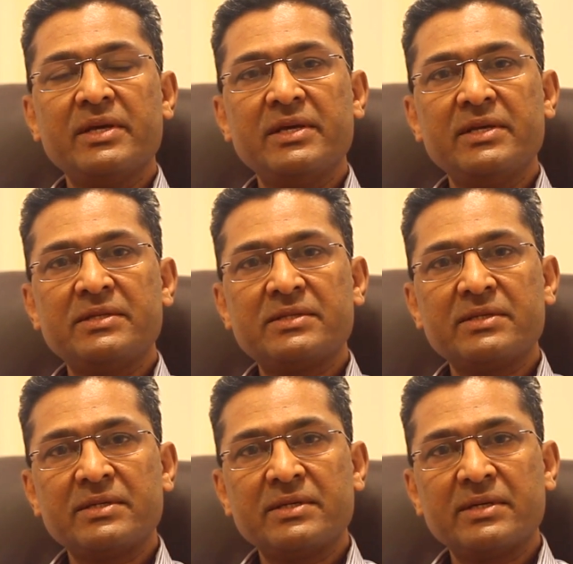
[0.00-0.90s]
is
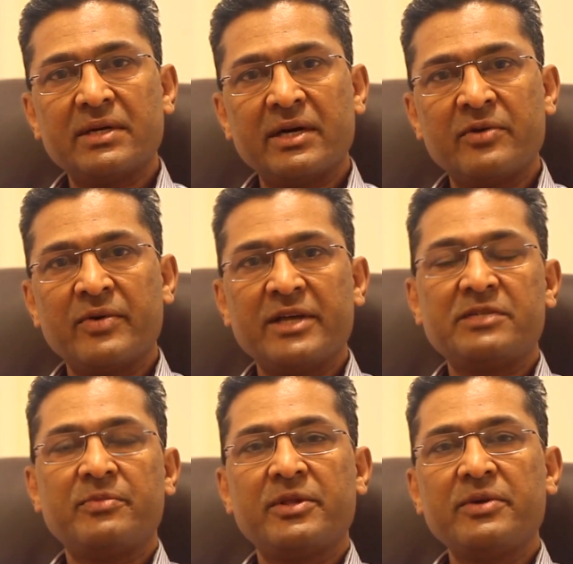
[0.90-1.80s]

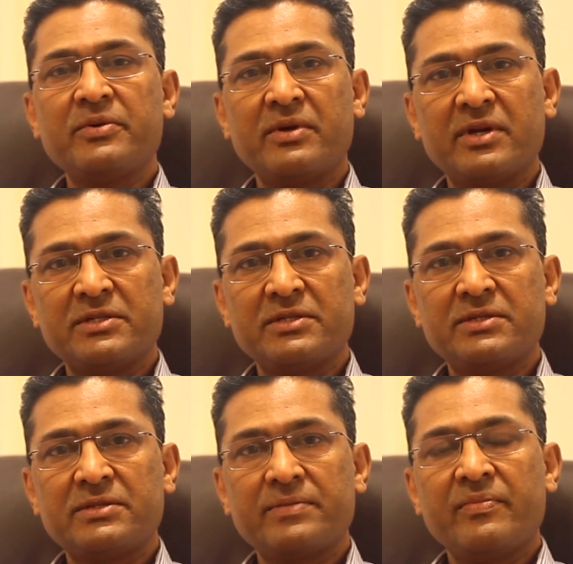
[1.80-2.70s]
advised by the
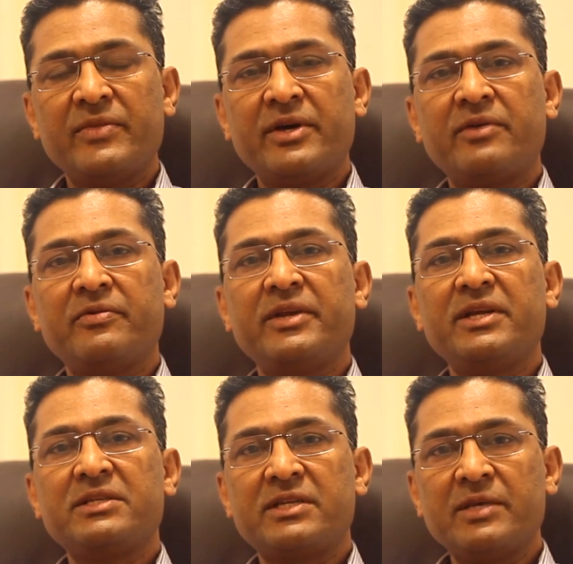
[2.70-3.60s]
urologist. There are
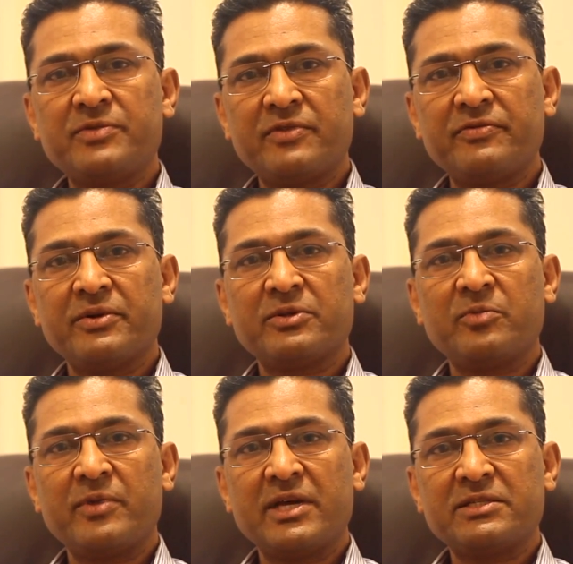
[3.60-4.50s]
various types of
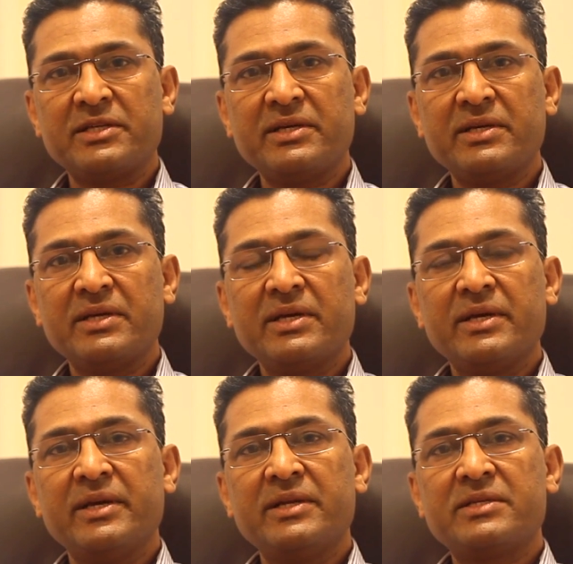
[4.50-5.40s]
urethroplasty.
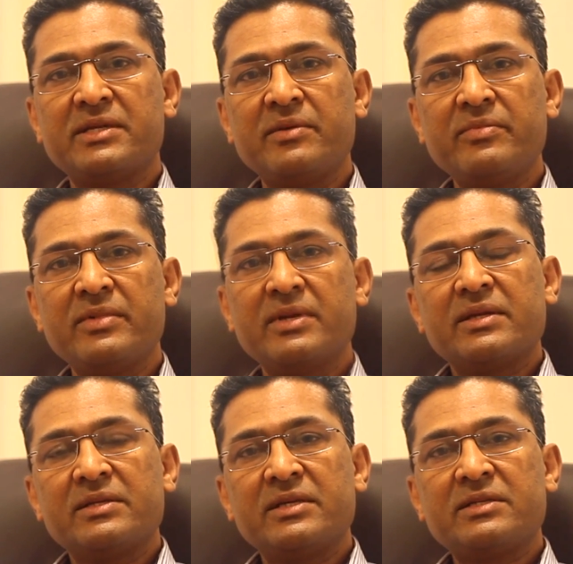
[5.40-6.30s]
In some,
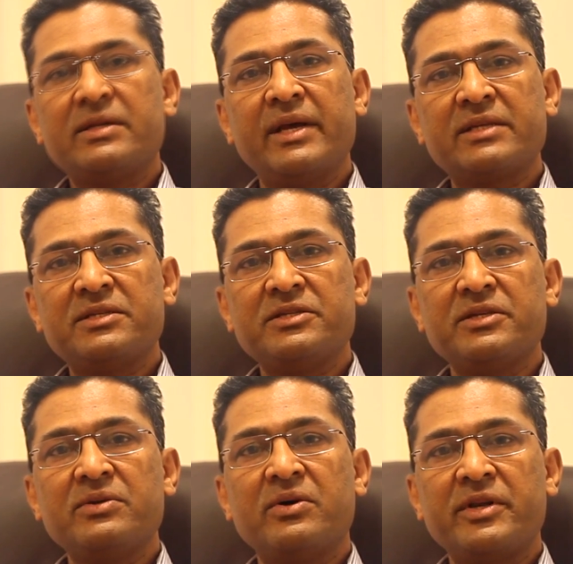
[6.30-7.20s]
just
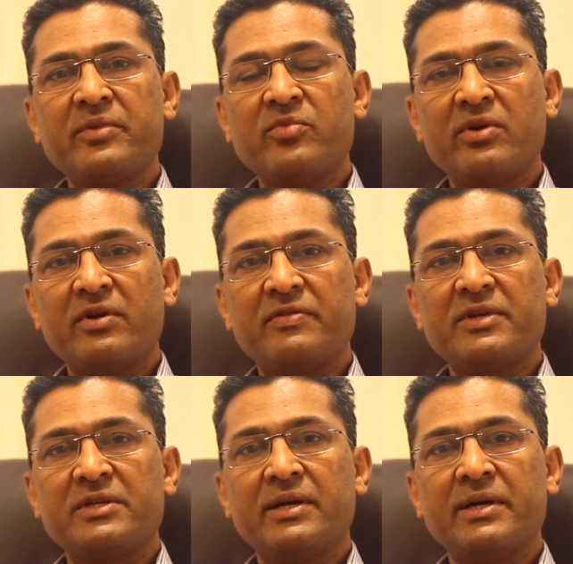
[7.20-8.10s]
excision or removal of the
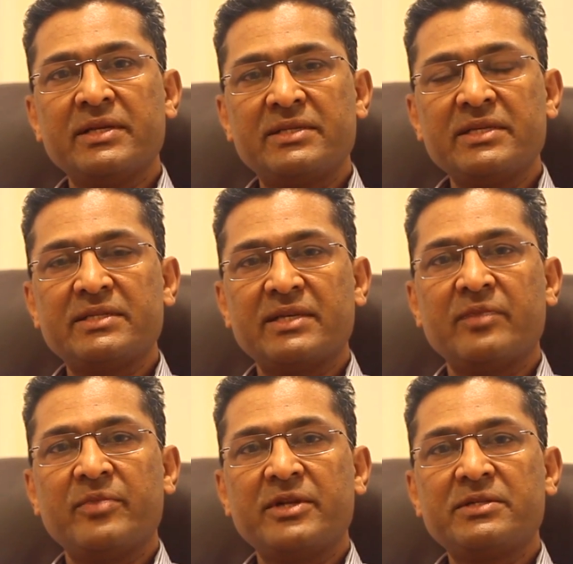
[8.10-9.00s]
diseased
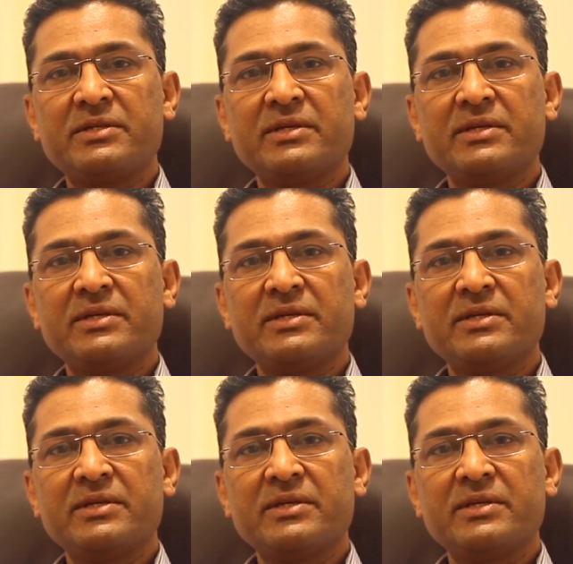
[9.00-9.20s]
segment